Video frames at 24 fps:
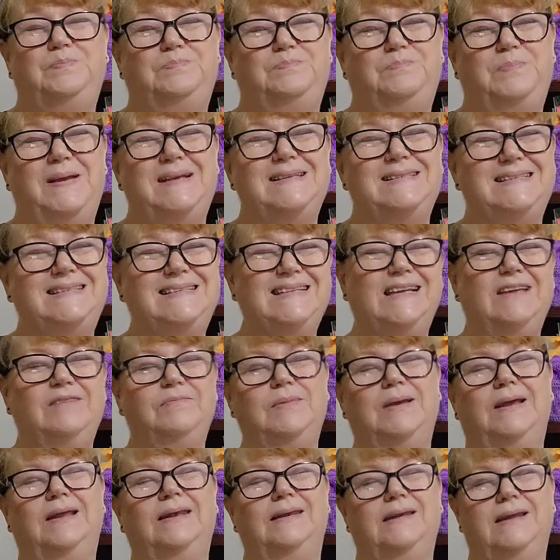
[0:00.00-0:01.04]
Best to give
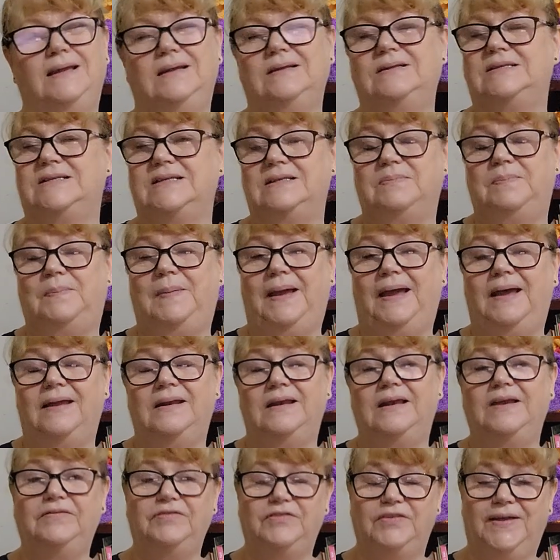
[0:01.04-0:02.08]
me a link to the
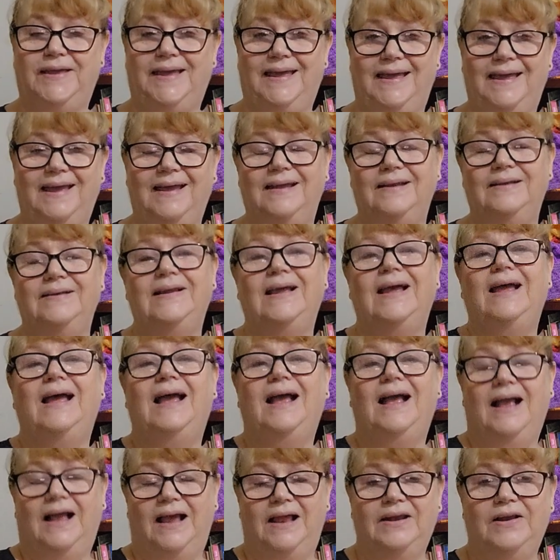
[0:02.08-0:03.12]
pattern if you can,
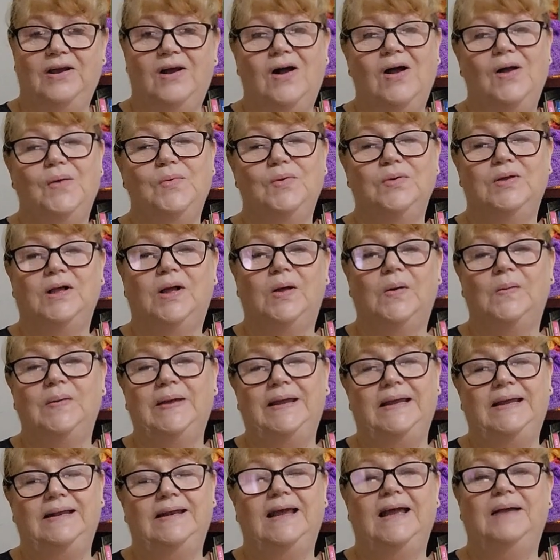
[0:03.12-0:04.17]
and I will go
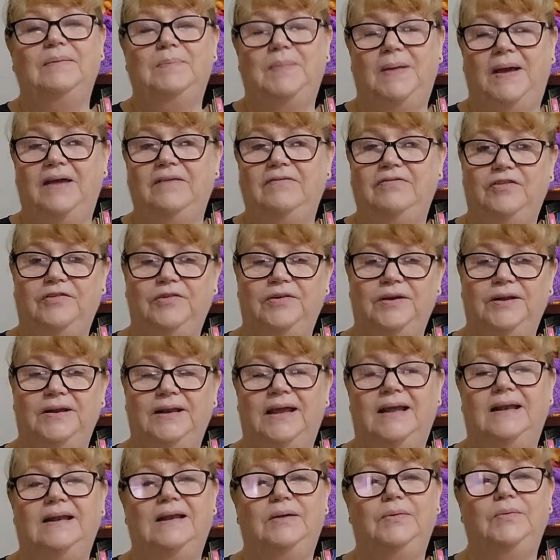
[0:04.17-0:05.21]
in and pay for it,
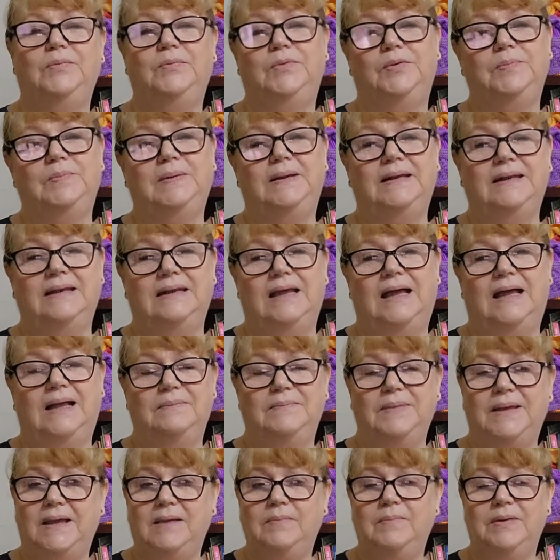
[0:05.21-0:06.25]
and it will be
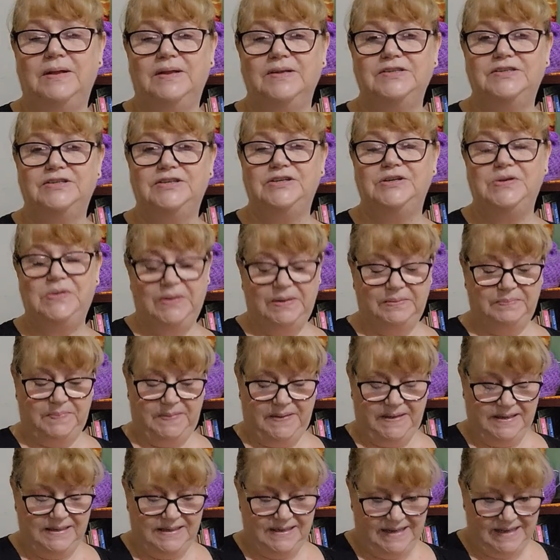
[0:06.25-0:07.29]
emailed to you in
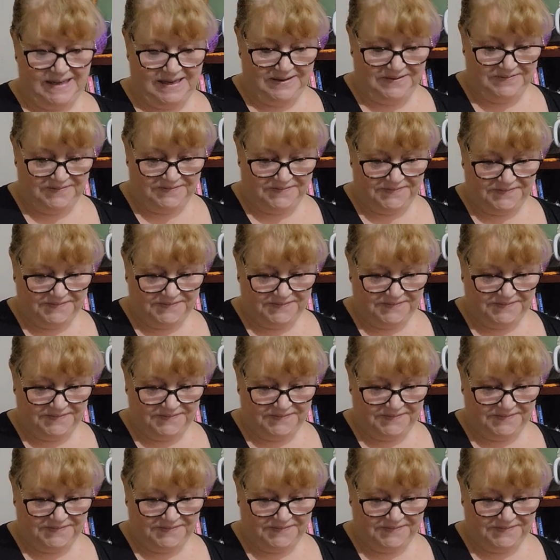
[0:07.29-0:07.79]
PDF.